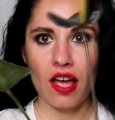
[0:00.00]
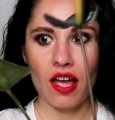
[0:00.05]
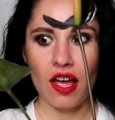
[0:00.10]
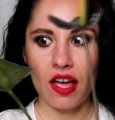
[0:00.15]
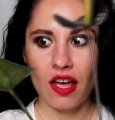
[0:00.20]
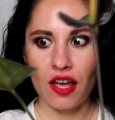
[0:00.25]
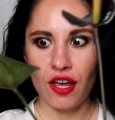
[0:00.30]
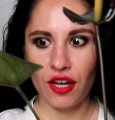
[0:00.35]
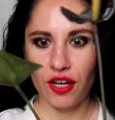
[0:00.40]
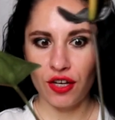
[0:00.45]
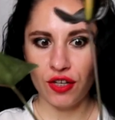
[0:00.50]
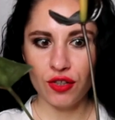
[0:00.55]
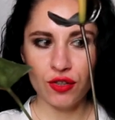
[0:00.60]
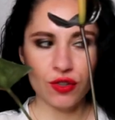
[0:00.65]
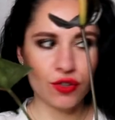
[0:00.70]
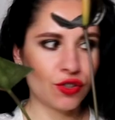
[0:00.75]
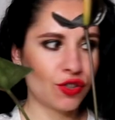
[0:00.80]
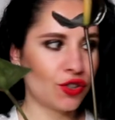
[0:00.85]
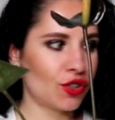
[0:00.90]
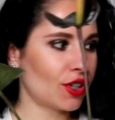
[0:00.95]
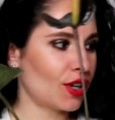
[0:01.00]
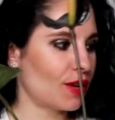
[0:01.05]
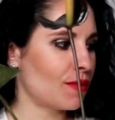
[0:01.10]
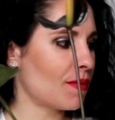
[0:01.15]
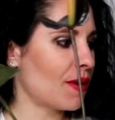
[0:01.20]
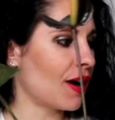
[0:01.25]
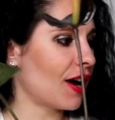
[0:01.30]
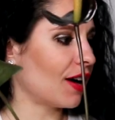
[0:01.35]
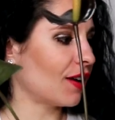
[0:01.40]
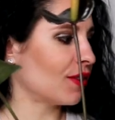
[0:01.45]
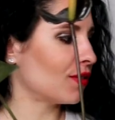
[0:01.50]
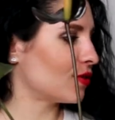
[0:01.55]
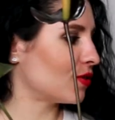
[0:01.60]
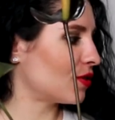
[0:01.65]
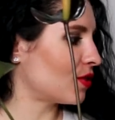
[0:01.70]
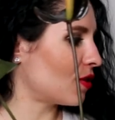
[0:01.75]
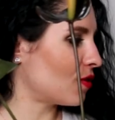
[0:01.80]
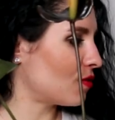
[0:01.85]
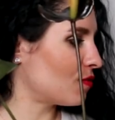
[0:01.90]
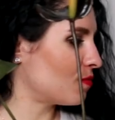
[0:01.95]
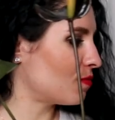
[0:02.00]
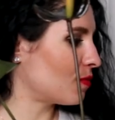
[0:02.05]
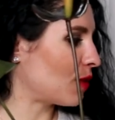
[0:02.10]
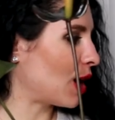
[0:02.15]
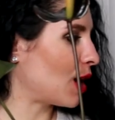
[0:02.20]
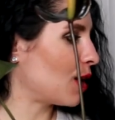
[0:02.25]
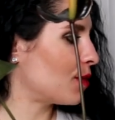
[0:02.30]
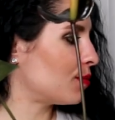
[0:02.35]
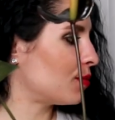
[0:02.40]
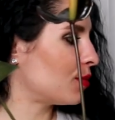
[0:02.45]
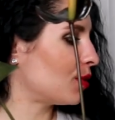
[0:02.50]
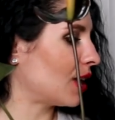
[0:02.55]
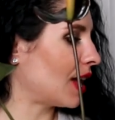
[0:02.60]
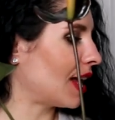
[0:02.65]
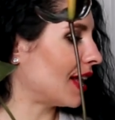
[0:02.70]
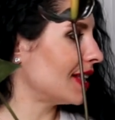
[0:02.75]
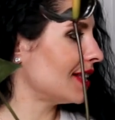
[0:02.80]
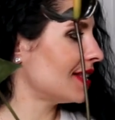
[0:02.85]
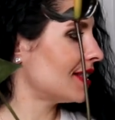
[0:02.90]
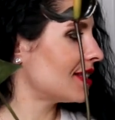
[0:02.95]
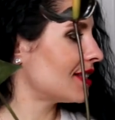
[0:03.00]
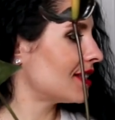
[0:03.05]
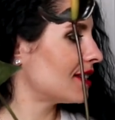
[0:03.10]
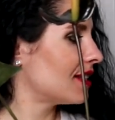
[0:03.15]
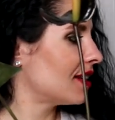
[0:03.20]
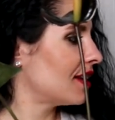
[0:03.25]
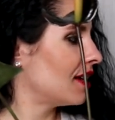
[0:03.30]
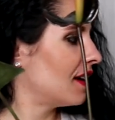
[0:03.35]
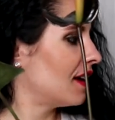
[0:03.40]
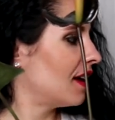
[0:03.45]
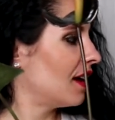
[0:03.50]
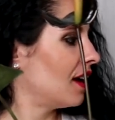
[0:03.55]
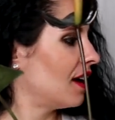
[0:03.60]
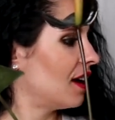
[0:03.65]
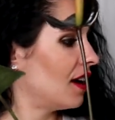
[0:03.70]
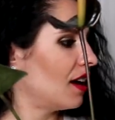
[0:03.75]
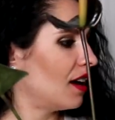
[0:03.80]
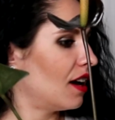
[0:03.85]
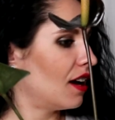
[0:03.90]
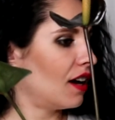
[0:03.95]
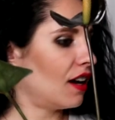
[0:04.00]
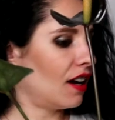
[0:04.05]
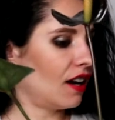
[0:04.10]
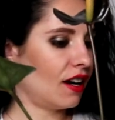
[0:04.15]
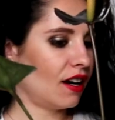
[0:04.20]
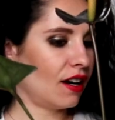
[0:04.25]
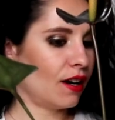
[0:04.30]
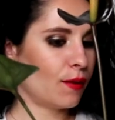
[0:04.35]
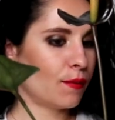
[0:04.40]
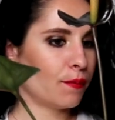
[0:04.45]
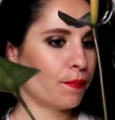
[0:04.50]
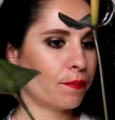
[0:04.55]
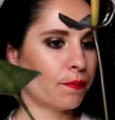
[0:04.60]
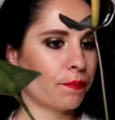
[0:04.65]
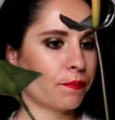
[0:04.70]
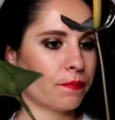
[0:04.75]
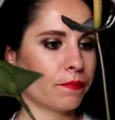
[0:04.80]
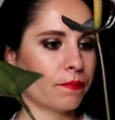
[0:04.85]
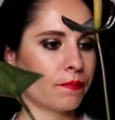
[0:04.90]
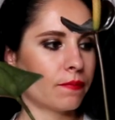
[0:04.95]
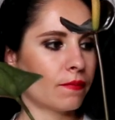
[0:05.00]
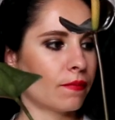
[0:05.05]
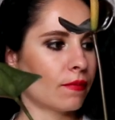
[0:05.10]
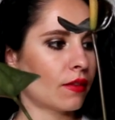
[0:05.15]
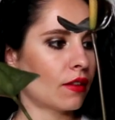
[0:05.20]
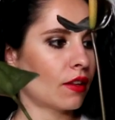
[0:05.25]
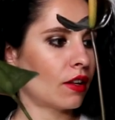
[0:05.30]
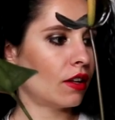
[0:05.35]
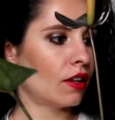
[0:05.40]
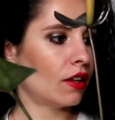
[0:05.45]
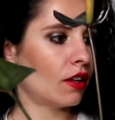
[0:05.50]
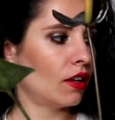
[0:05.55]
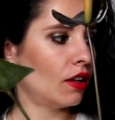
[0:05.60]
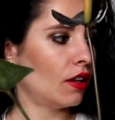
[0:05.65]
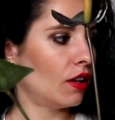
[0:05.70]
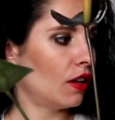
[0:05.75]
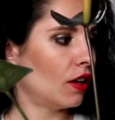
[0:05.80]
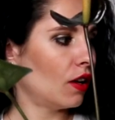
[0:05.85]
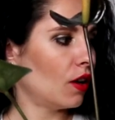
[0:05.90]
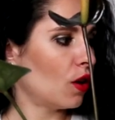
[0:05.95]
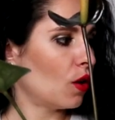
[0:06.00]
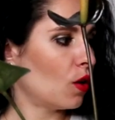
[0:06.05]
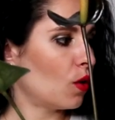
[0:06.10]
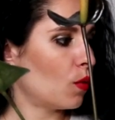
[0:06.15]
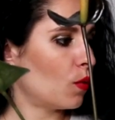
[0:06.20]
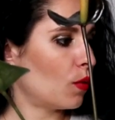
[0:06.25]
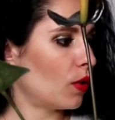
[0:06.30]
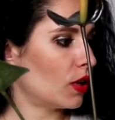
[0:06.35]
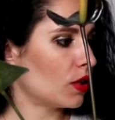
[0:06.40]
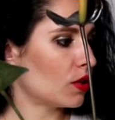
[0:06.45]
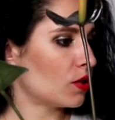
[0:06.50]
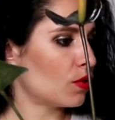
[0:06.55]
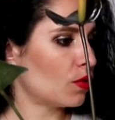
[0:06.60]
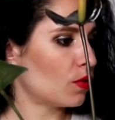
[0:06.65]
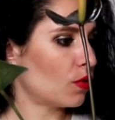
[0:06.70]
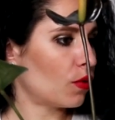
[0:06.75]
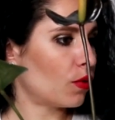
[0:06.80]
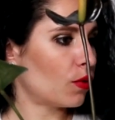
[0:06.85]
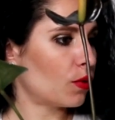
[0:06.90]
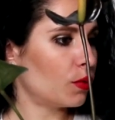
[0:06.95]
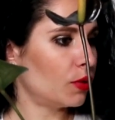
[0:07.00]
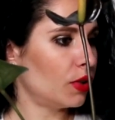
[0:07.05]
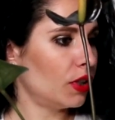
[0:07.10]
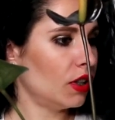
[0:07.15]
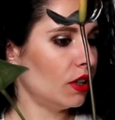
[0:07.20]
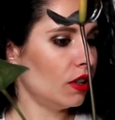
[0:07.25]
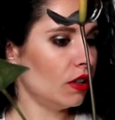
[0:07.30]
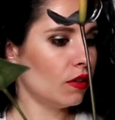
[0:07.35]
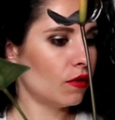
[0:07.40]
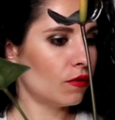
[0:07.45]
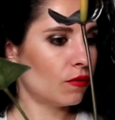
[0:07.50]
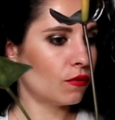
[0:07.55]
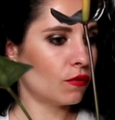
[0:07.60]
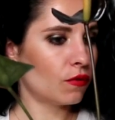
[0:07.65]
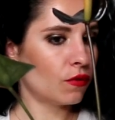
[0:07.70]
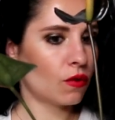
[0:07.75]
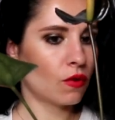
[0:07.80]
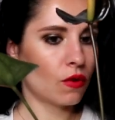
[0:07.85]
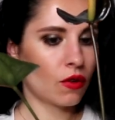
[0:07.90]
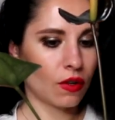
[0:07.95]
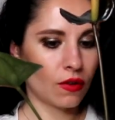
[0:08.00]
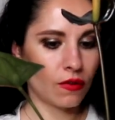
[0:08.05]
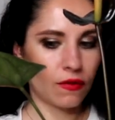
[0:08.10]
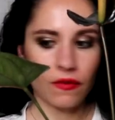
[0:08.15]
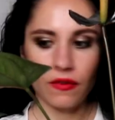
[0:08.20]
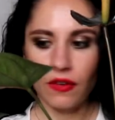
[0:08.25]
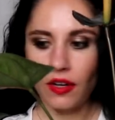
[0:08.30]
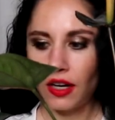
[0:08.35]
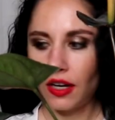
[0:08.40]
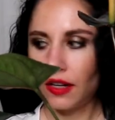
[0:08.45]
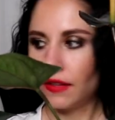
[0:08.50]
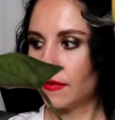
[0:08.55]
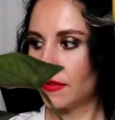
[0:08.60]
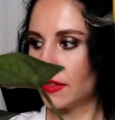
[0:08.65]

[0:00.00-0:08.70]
a huge amount of my plants. um, one, two, three, four, five,